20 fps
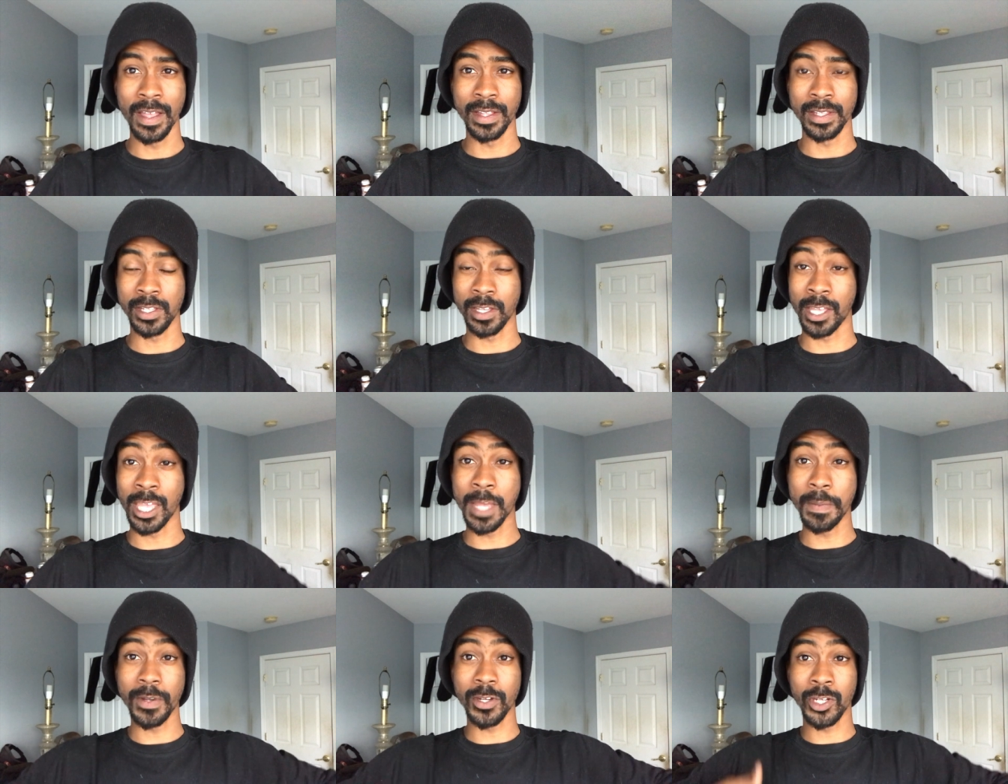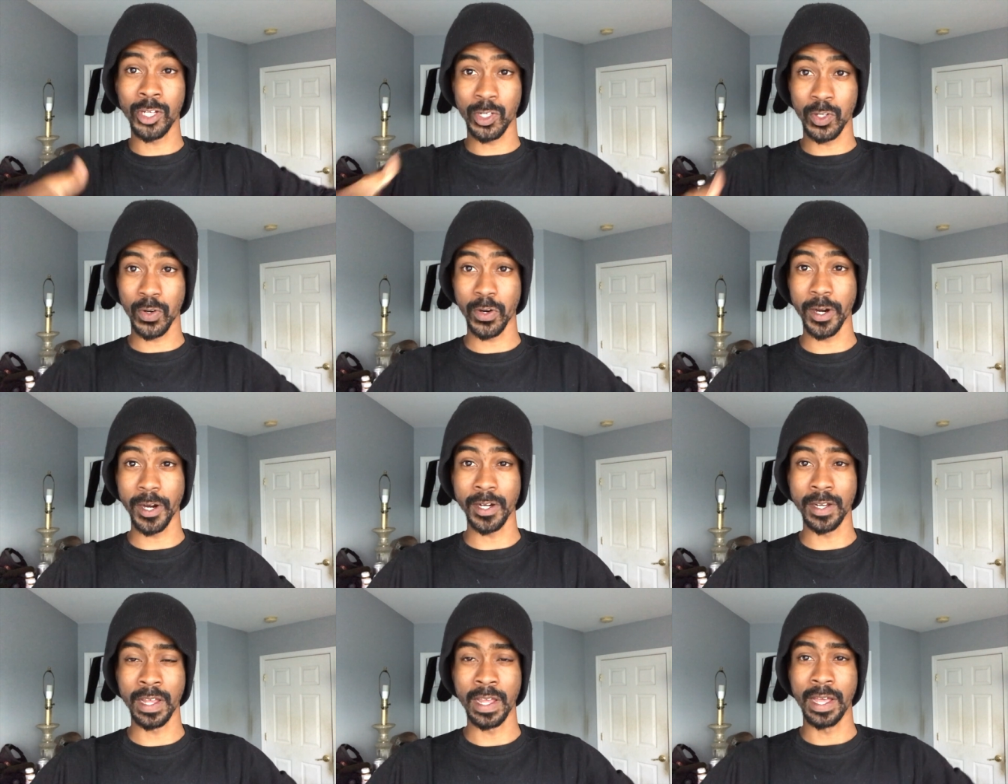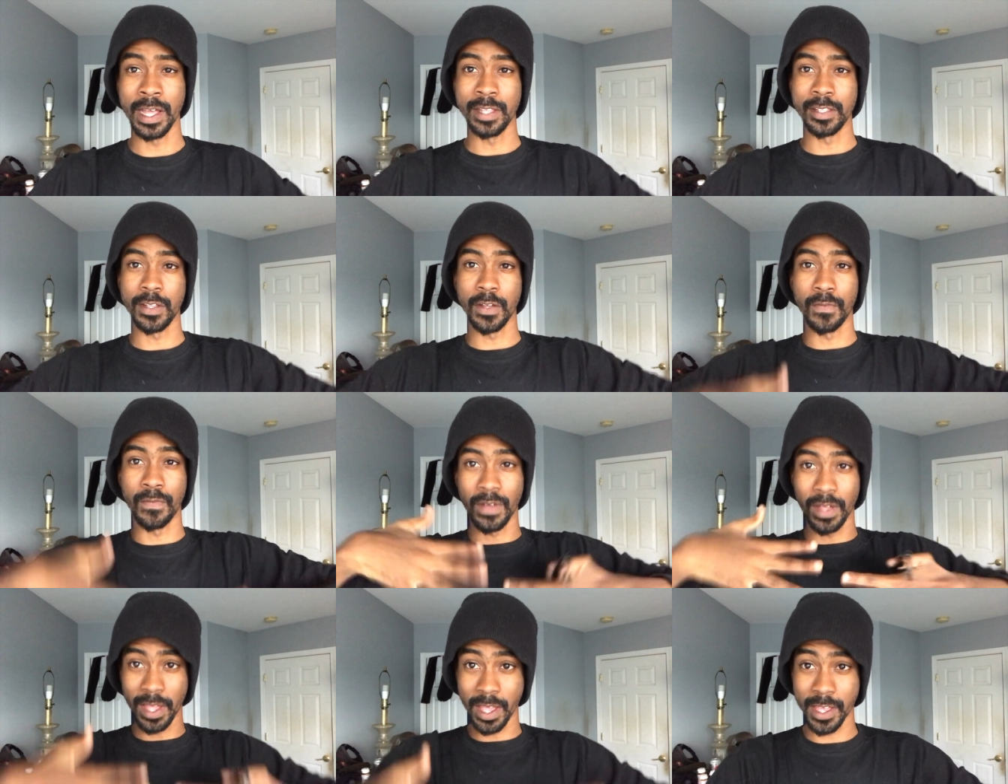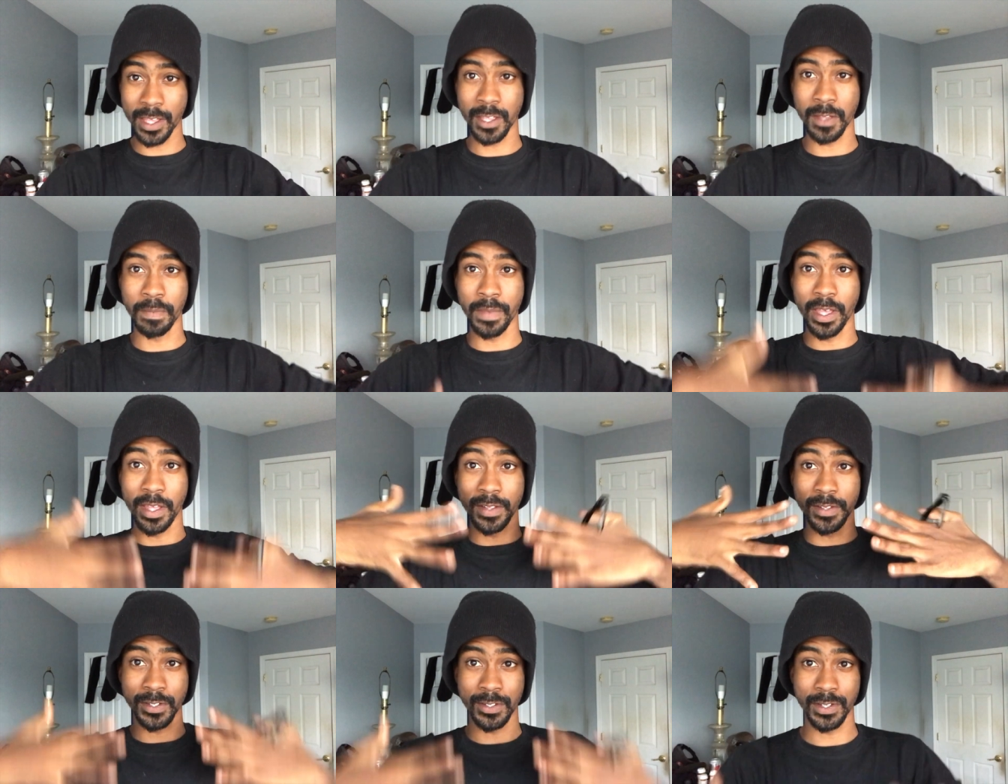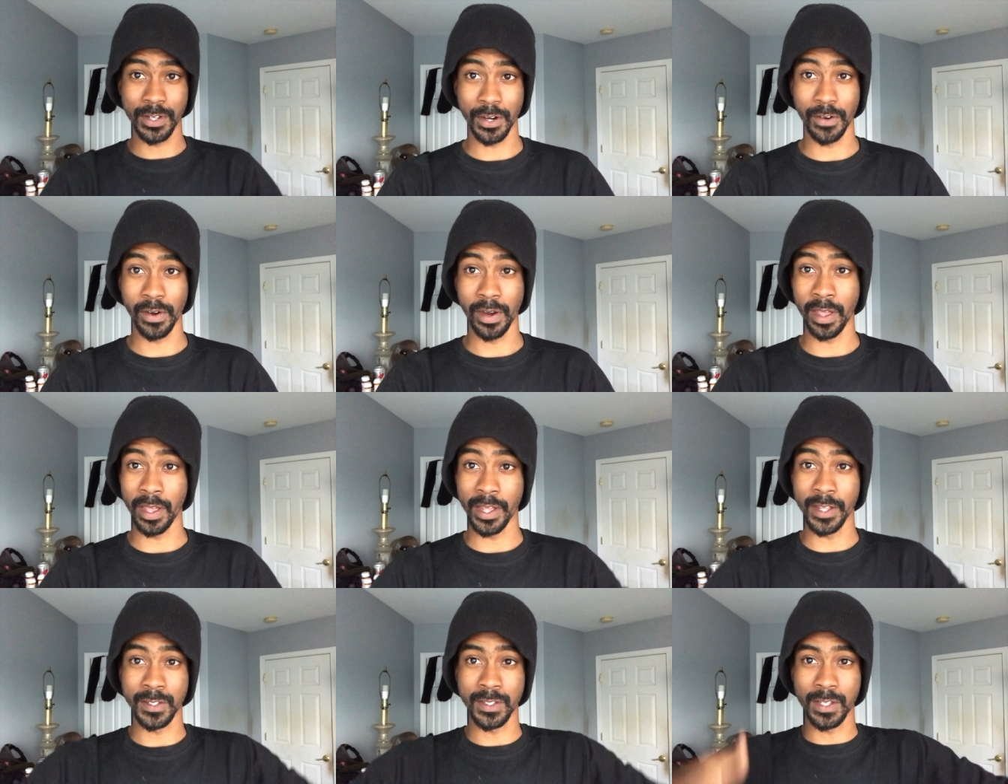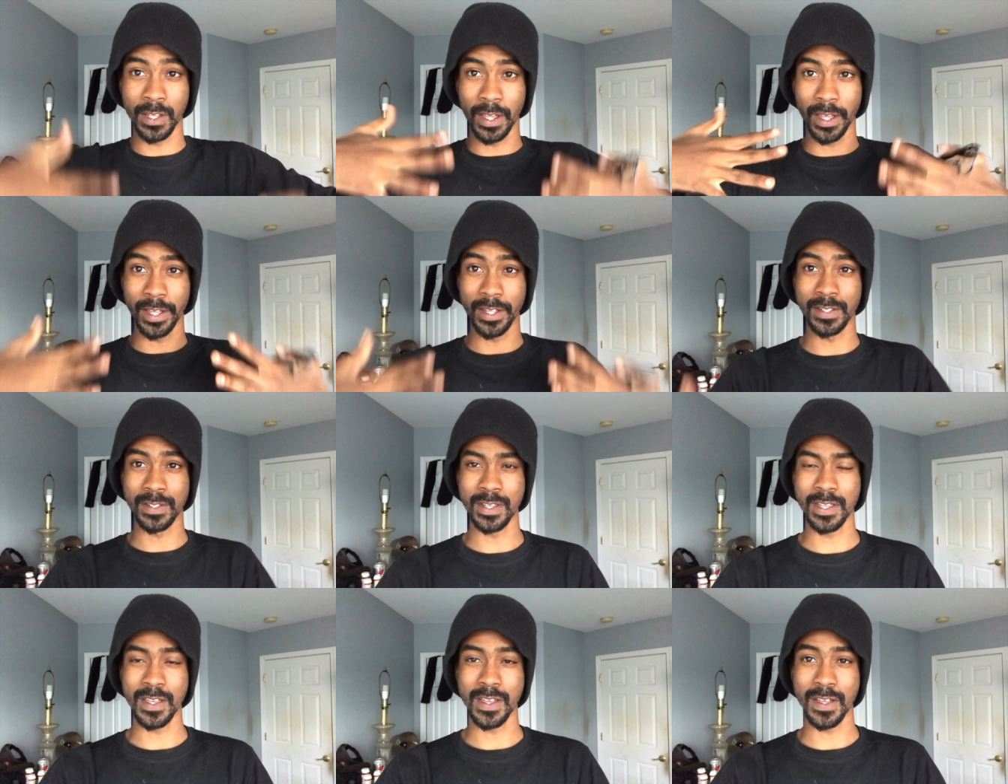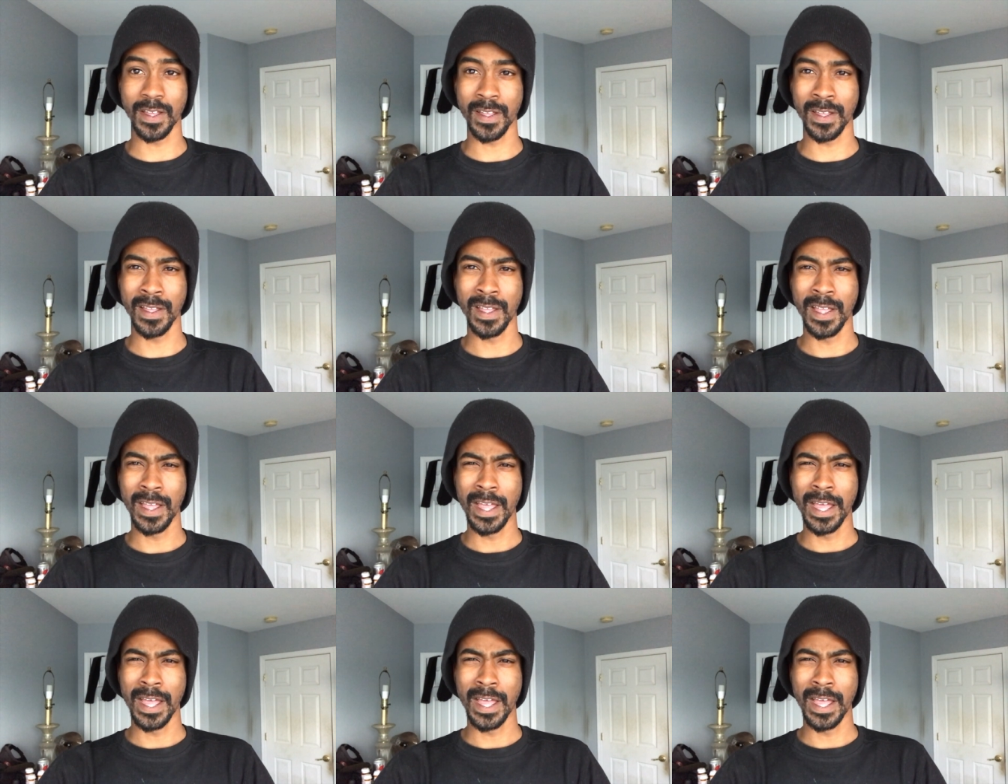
To keep it short, divine command theory is the idea